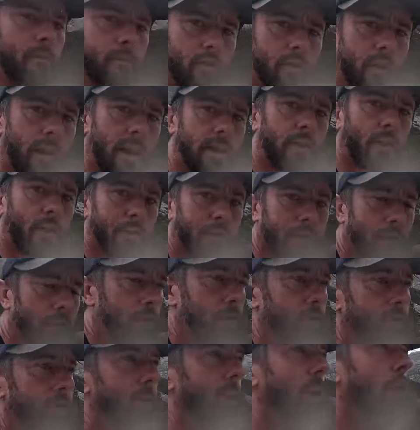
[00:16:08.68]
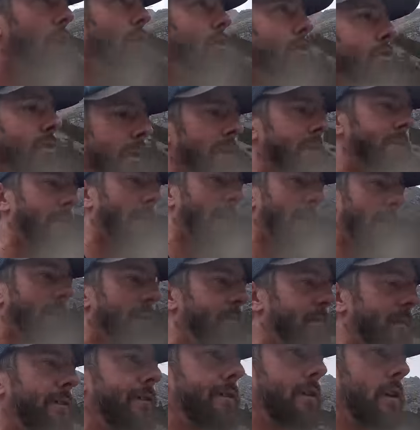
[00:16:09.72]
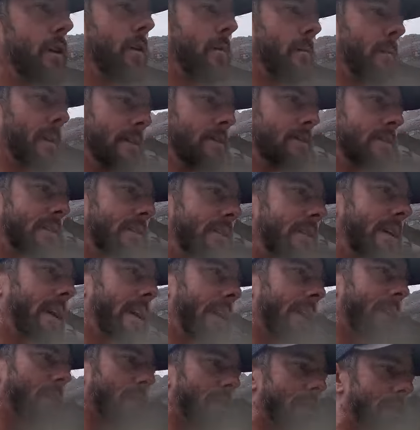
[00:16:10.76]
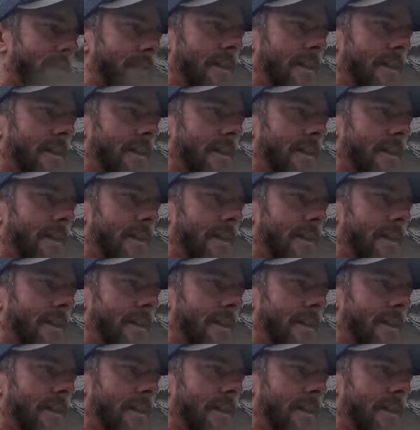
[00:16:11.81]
trying not to use my old trails map because my phone battery's dying on its